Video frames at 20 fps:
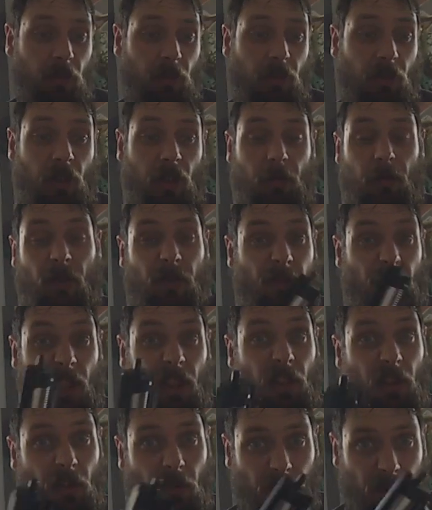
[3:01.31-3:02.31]
my finger
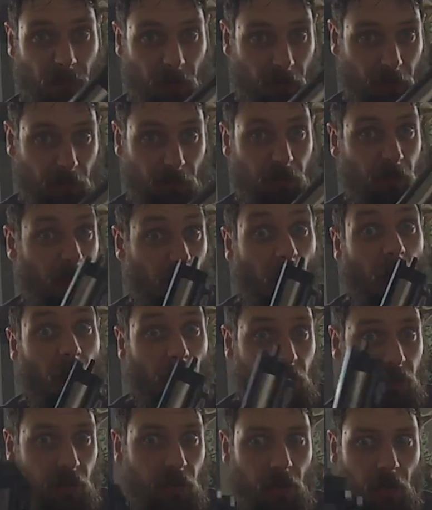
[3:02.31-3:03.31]
from last
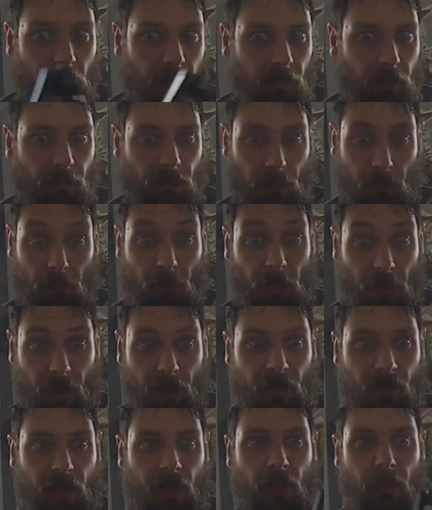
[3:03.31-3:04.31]
night from this
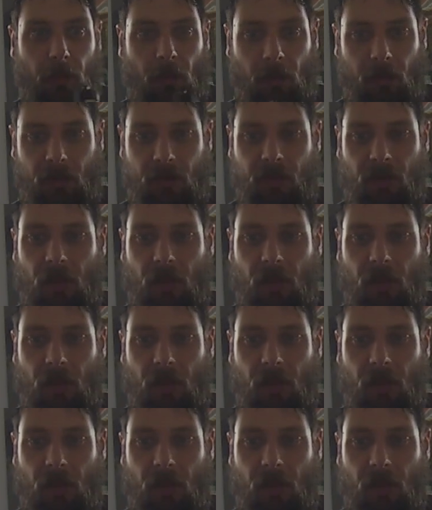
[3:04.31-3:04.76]
gearbox shell,